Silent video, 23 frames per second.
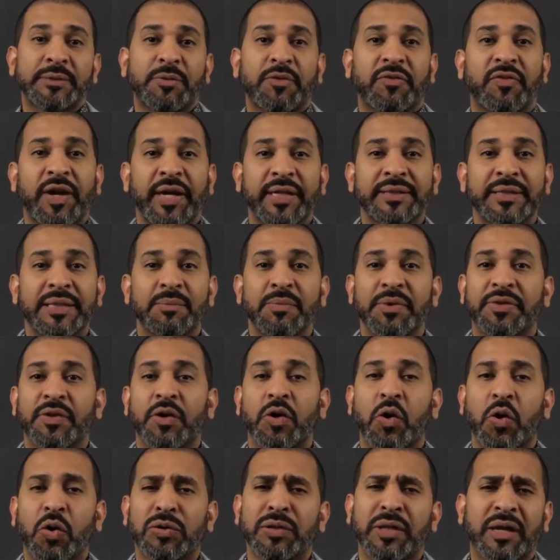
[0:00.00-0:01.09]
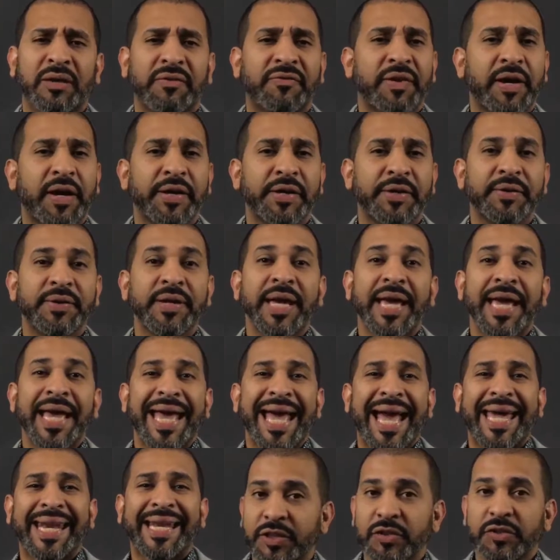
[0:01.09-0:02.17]
Doing this provides them with a whole lot of value,
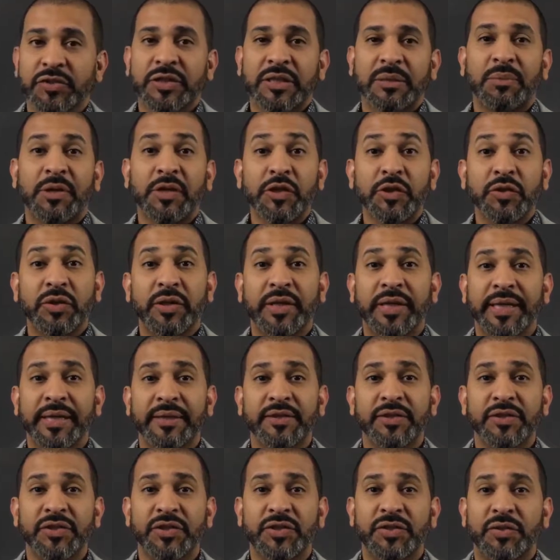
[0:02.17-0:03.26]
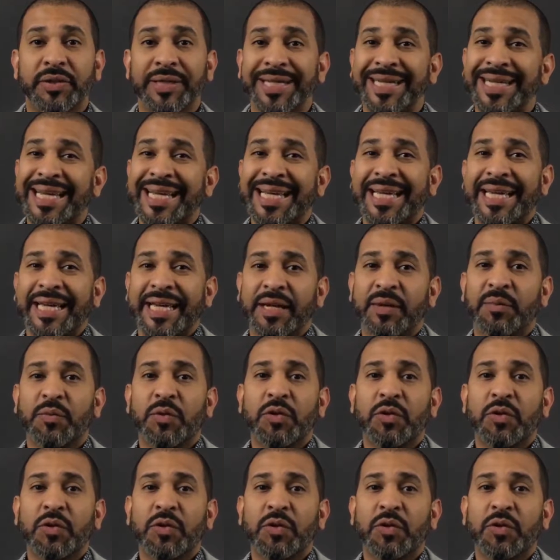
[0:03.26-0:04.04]
and if you're still somewhat new to the industry,